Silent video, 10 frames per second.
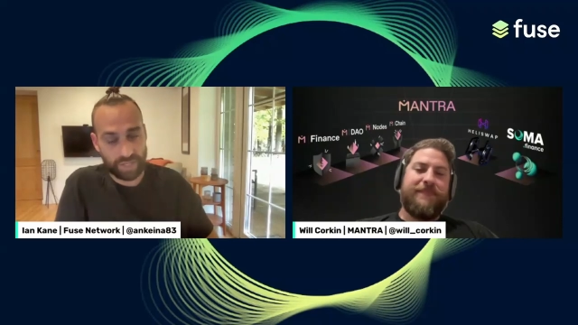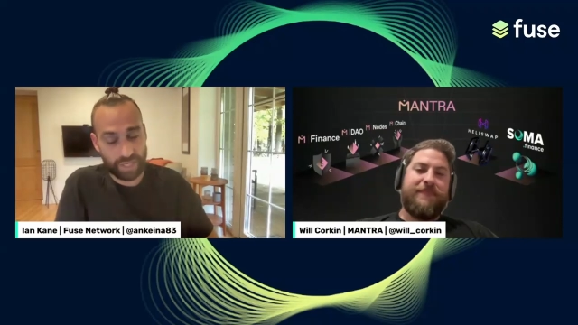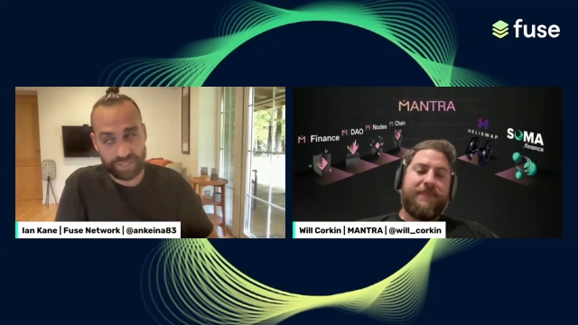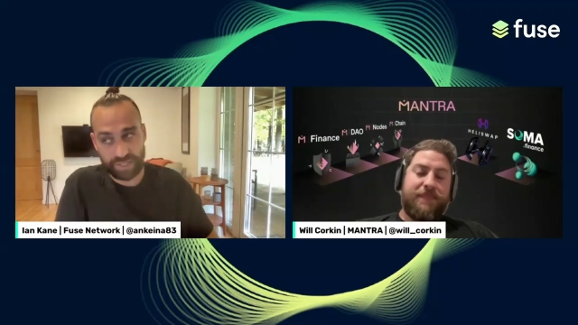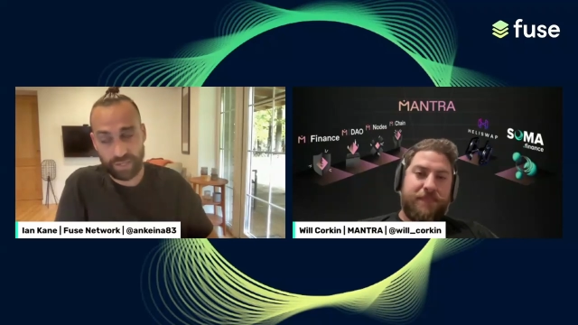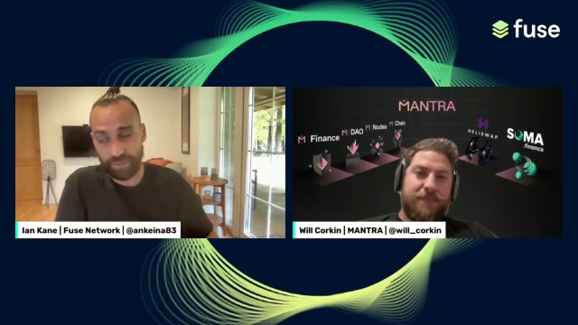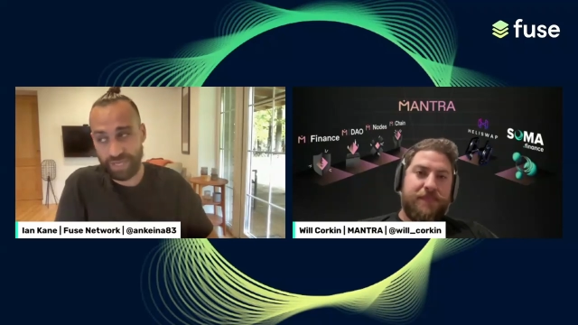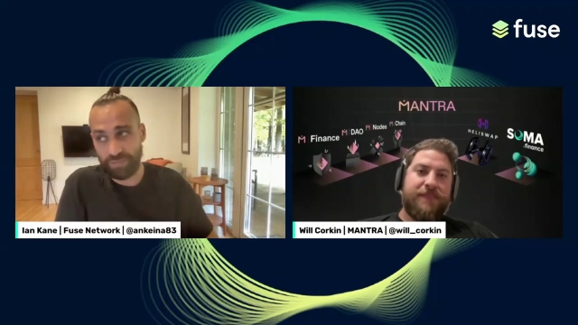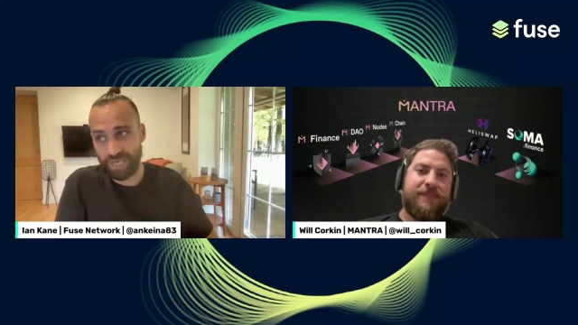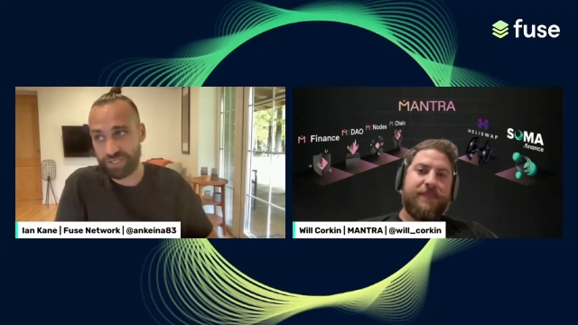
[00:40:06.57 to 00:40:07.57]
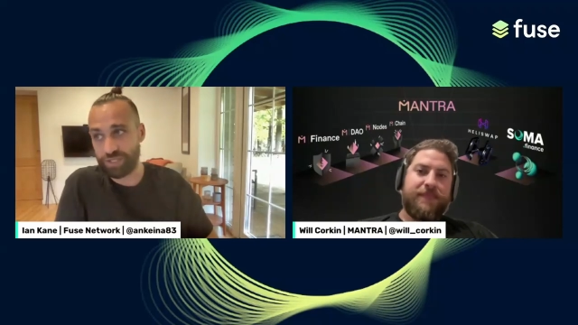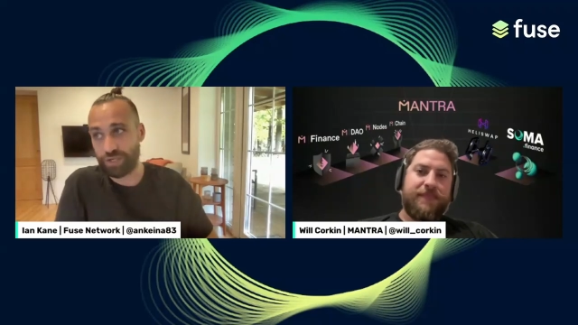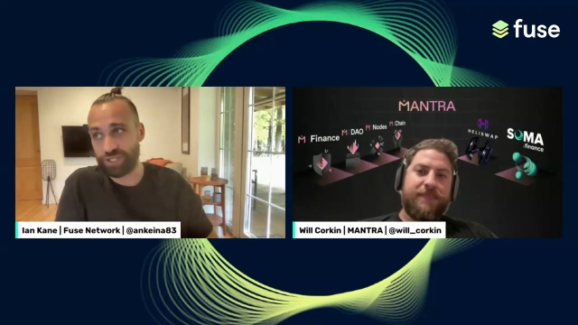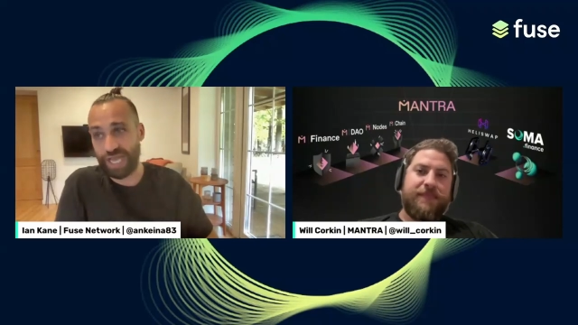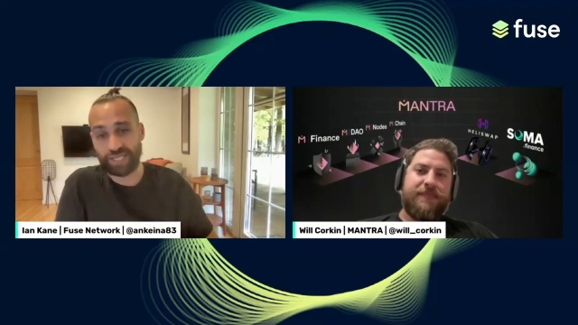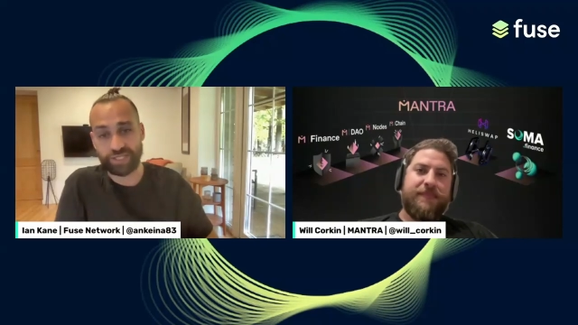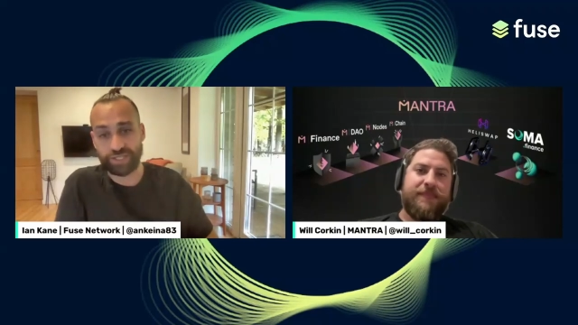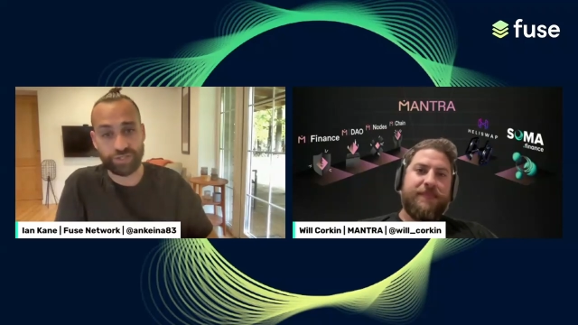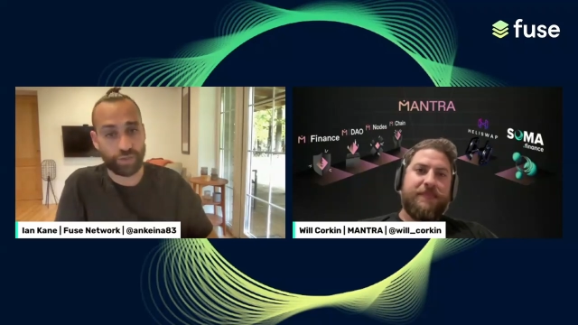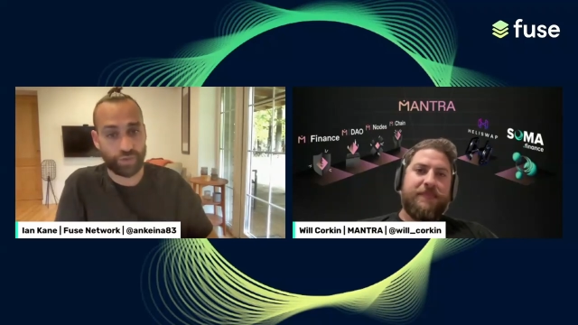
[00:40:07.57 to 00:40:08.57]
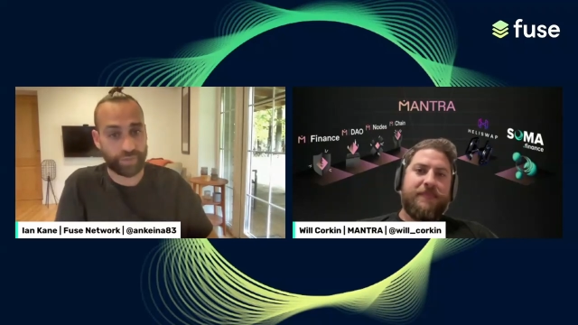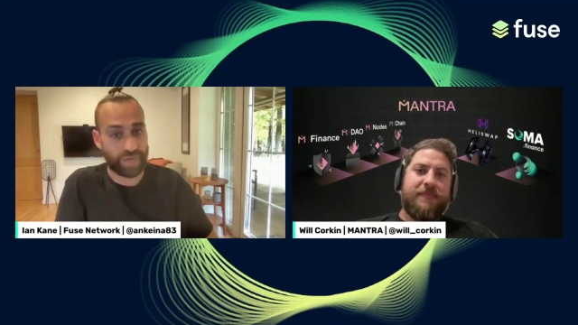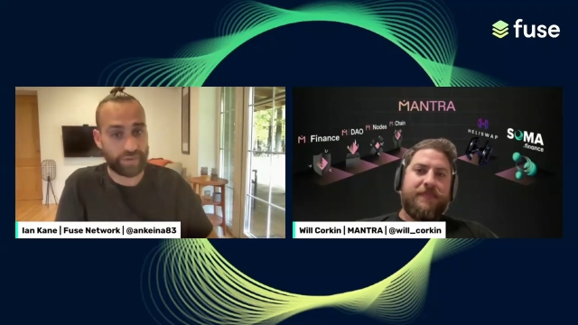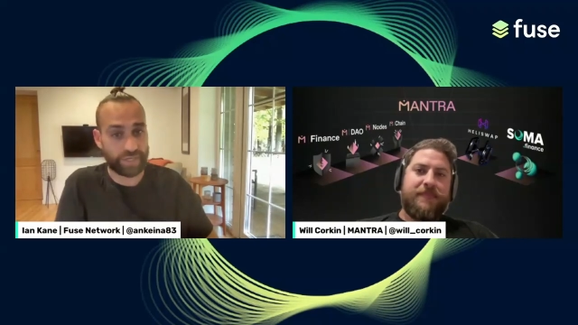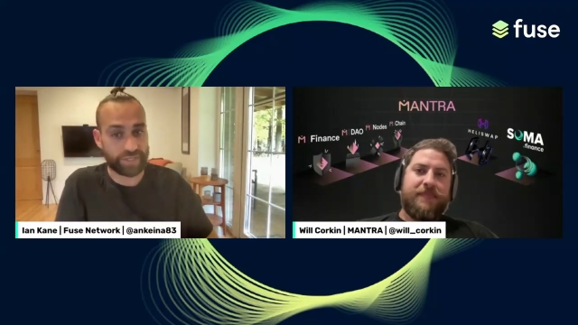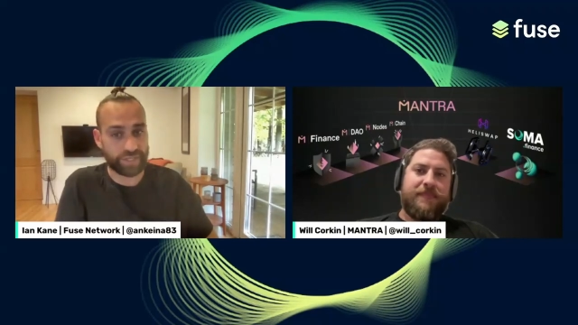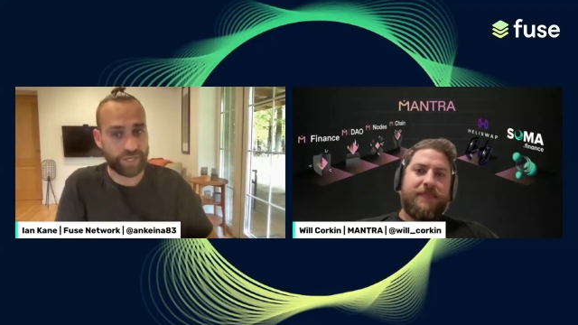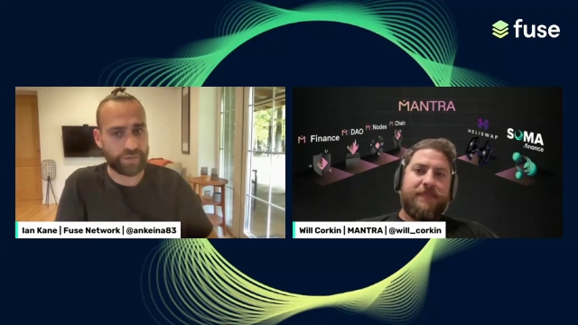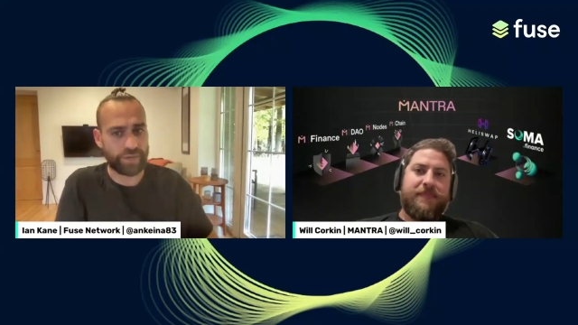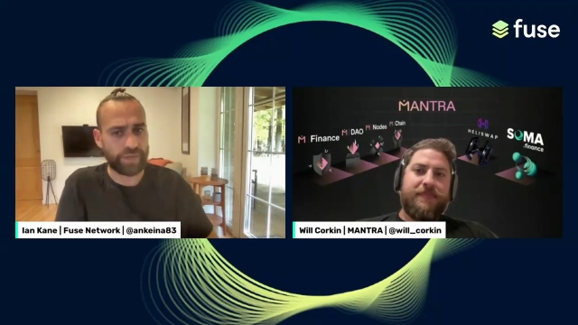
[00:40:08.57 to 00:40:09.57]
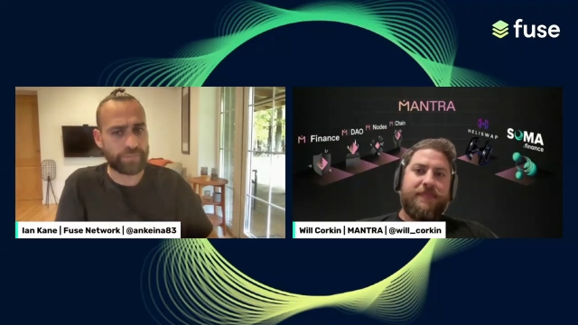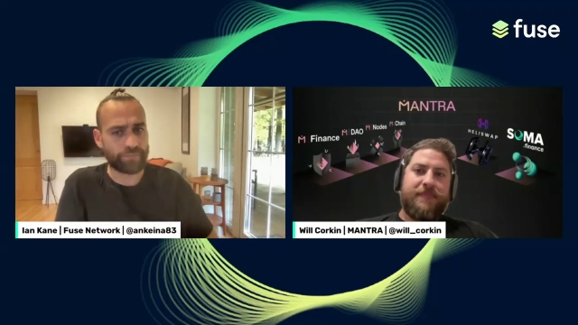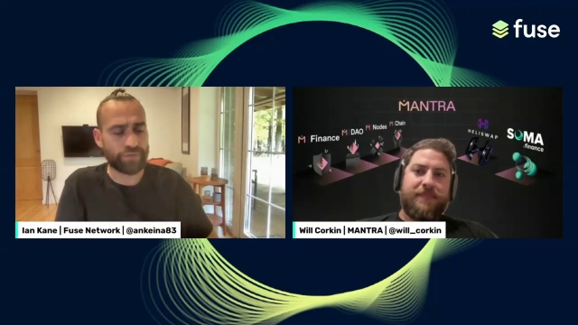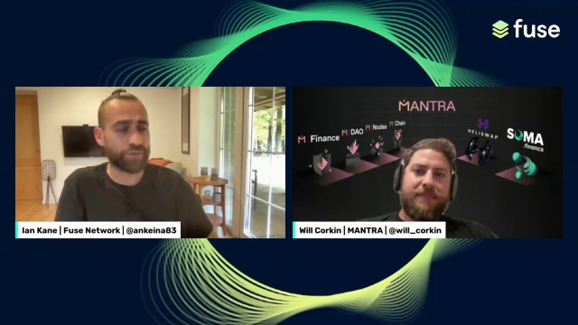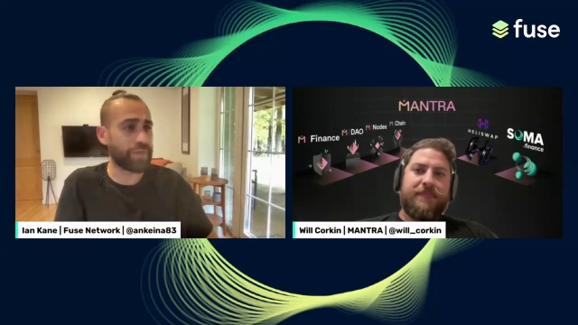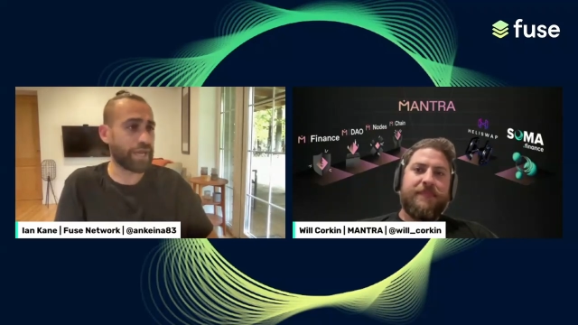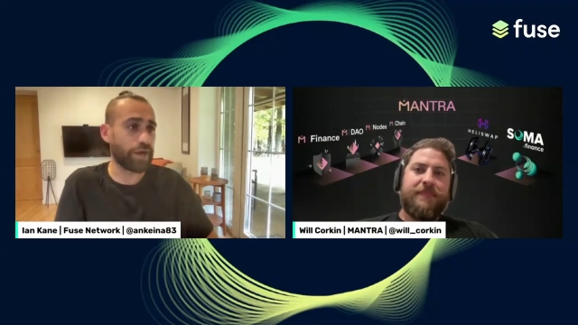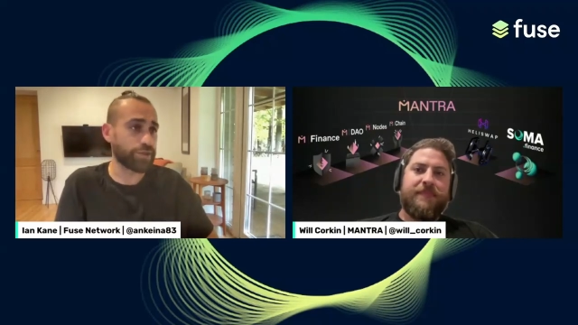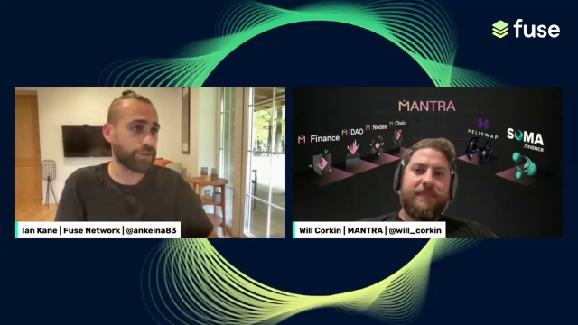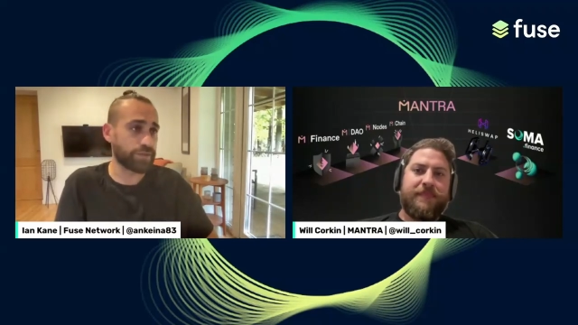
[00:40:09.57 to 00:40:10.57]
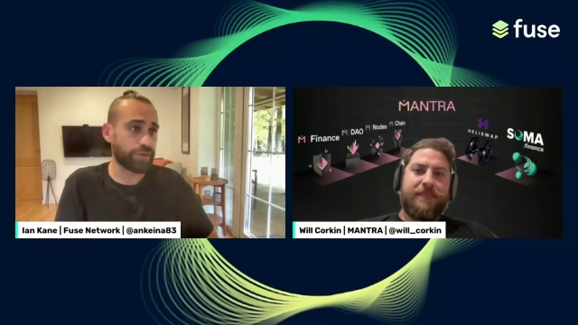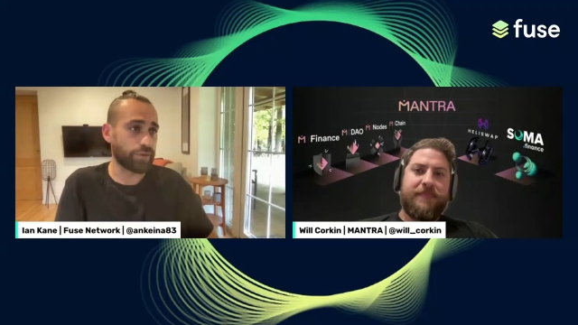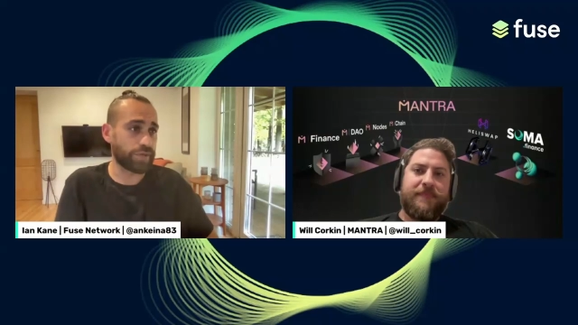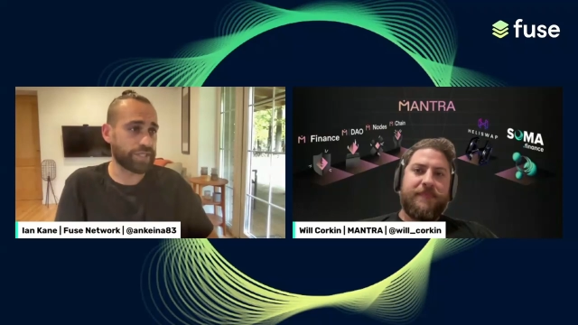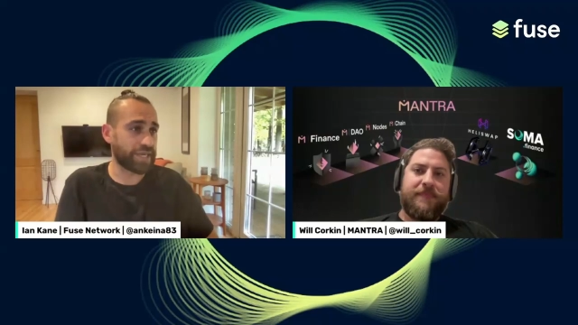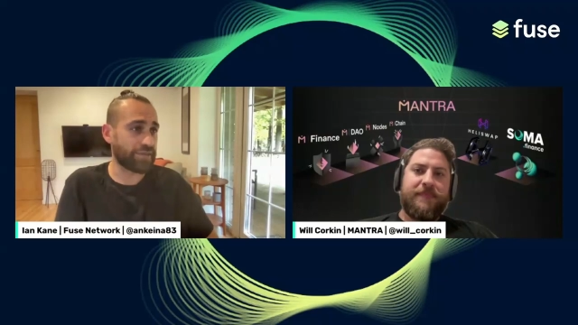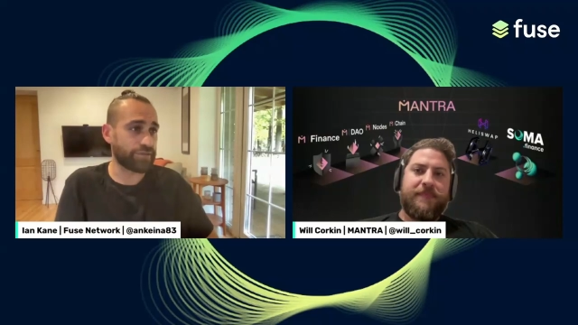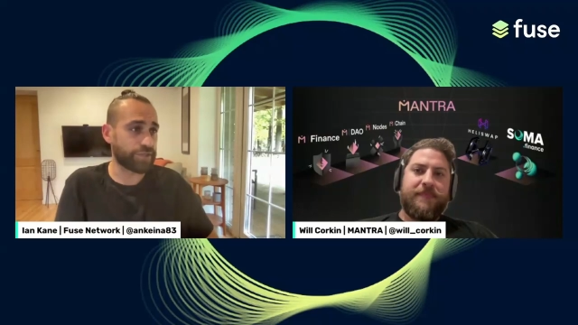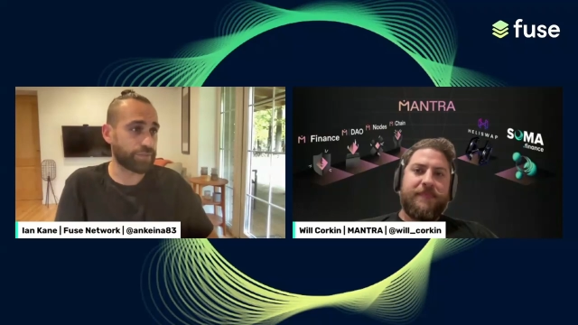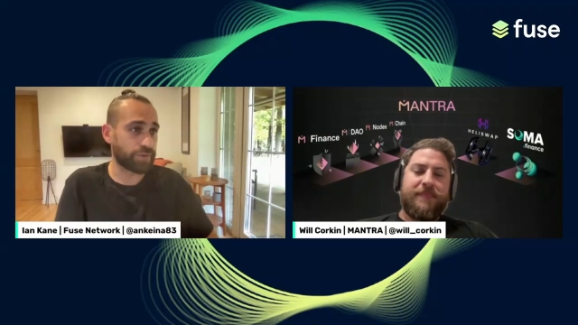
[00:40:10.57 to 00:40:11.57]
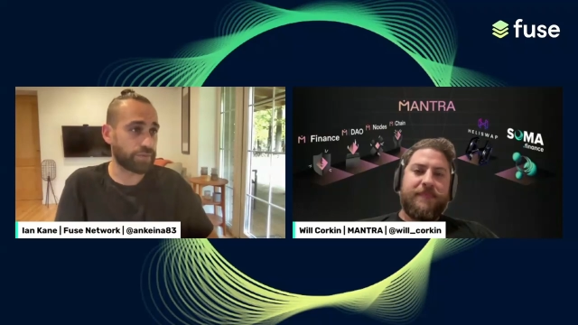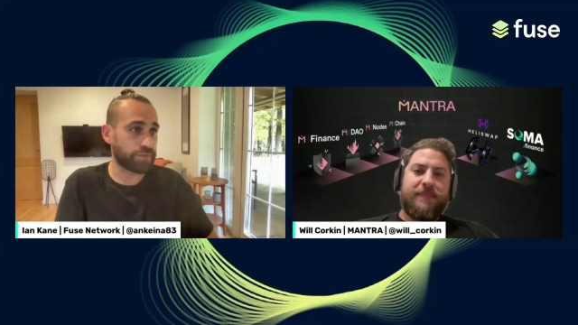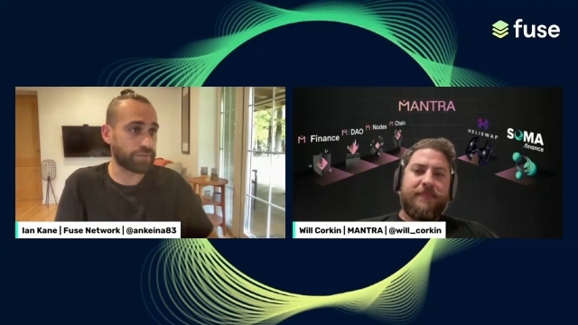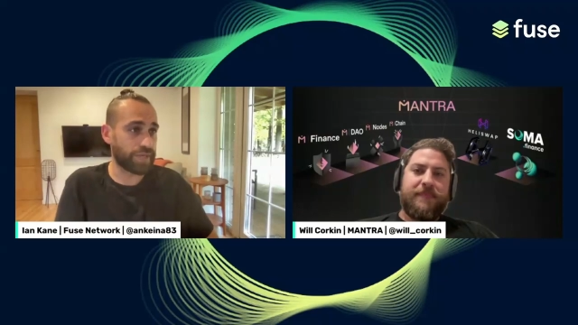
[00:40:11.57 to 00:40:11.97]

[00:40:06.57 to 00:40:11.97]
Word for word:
Speaker 1: like it would be a miss not to ask and talk about it. So for me, I thought it's inevitable.